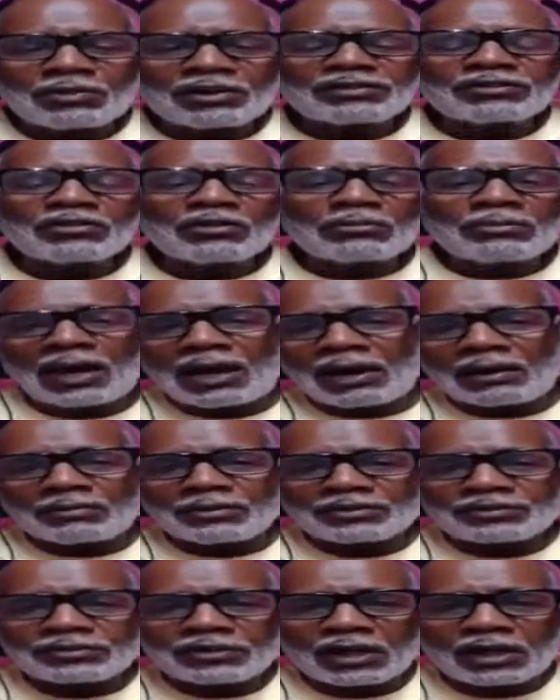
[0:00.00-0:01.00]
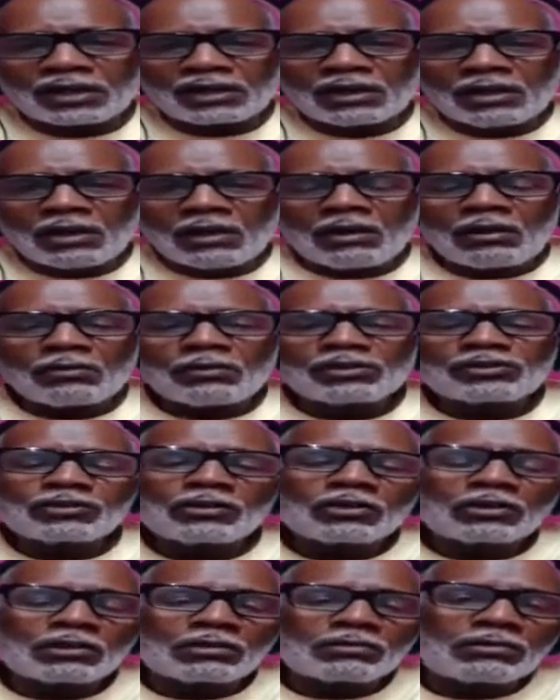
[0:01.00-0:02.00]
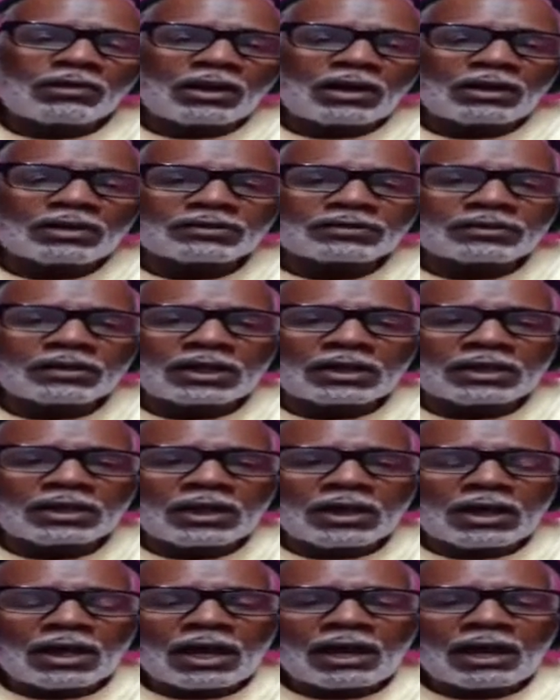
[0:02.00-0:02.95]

what your Bible say, or what your Quran say.